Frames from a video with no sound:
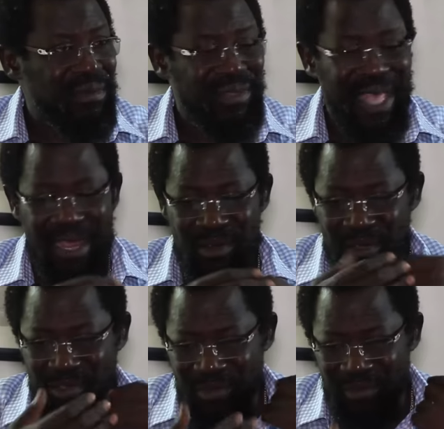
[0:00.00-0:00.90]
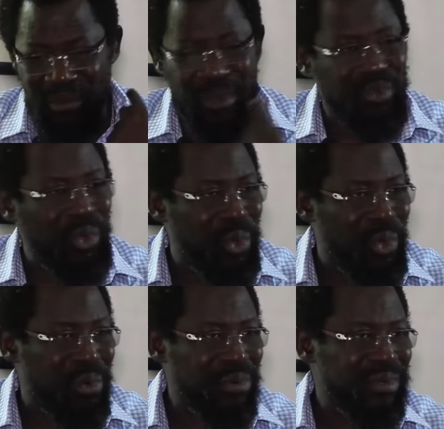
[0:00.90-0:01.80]
They are not from
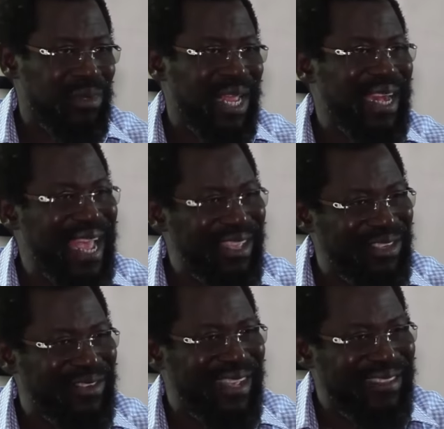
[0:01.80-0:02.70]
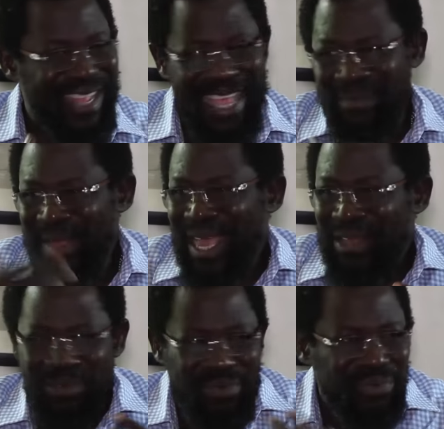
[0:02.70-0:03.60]
Togo. They are Nigerians like me
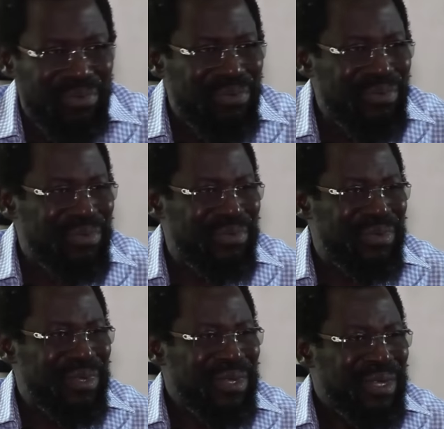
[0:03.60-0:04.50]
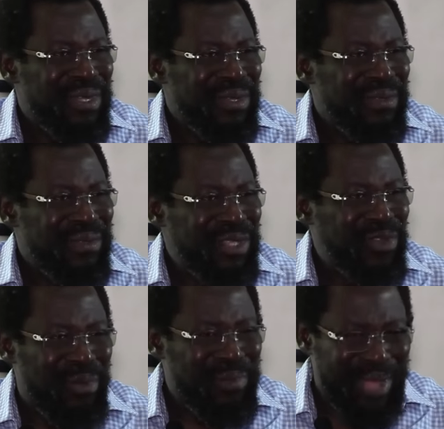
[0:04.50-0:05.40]
and
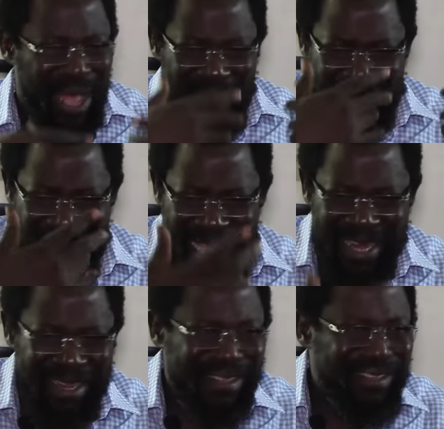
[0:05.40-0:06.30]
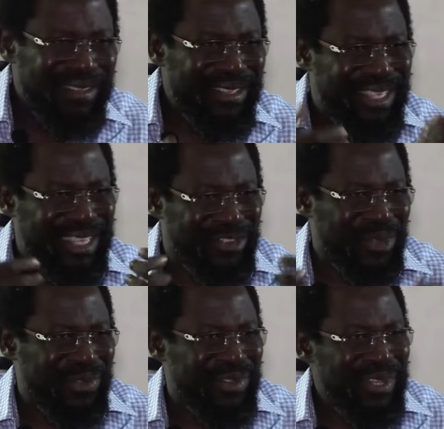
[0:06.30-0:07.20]
you. Our mechanics cheat
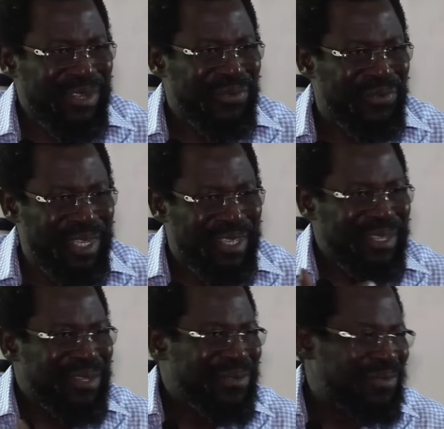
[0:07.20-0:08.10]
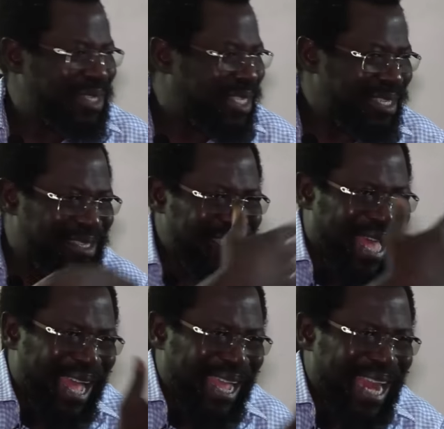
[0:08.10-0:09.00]
us. We cheat
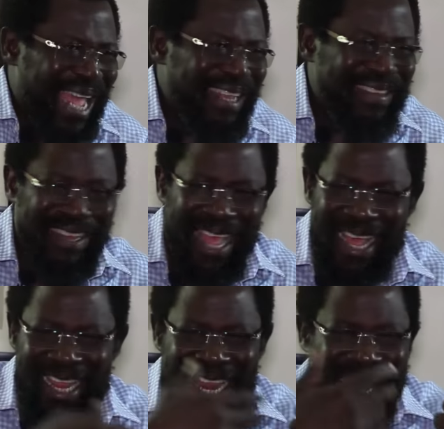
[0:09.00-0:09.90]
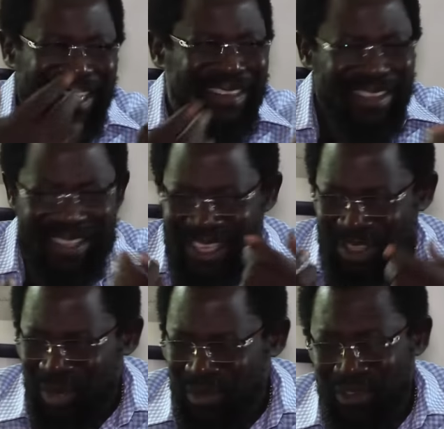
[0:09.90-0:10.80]
our clients. Our clients
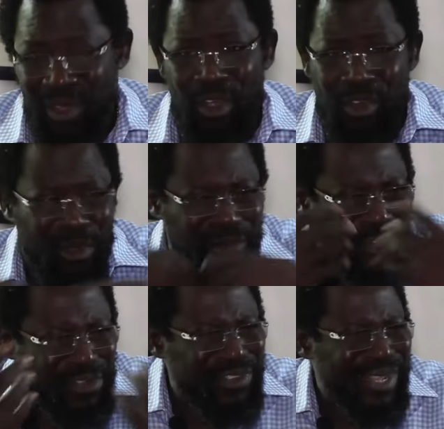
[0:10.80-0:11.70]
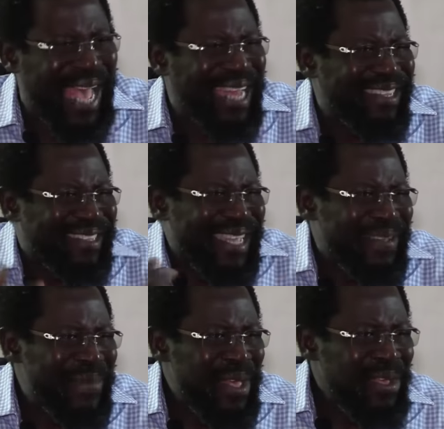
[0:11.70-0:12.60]
cheat us. All of us are the
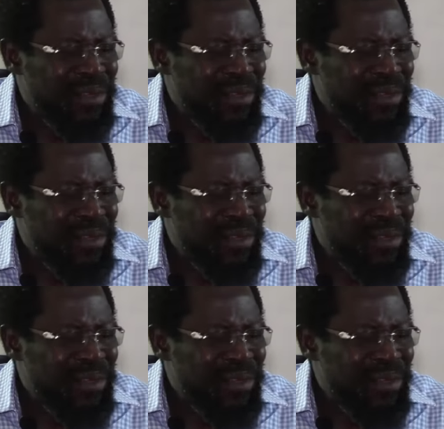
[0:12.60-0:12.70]
same.